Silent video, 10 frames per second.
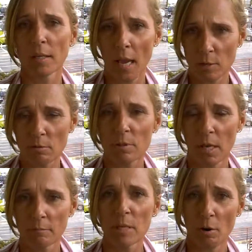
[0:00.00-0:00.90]
Can you
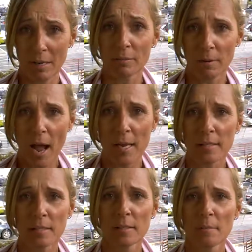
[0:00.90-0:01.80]
give me your
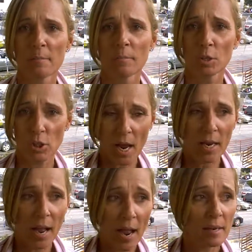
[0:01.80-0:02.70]
advice? Which I
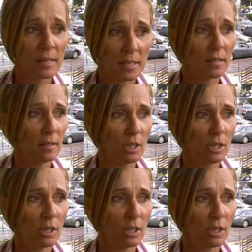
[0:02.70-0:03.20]
highly,